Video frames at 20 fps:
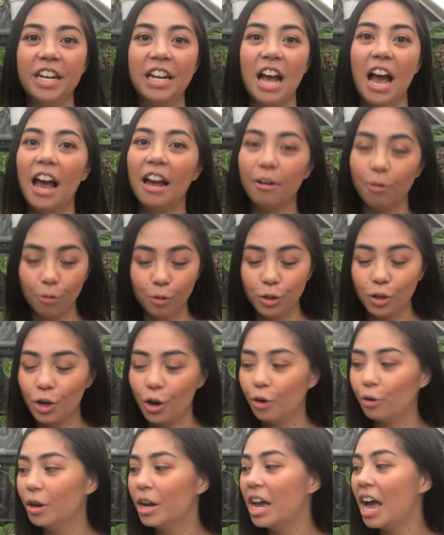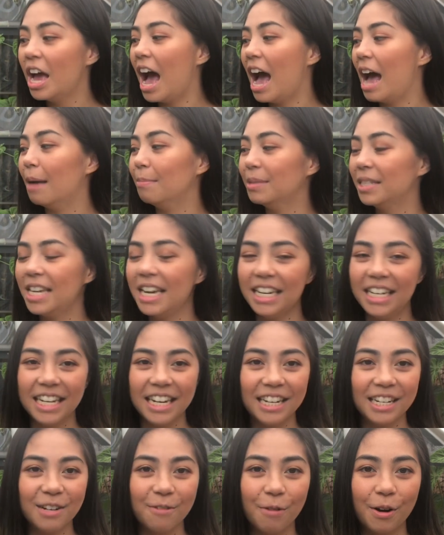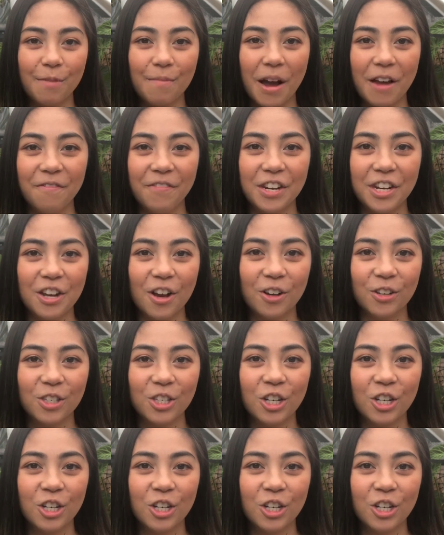I also sneaked it into one of my videos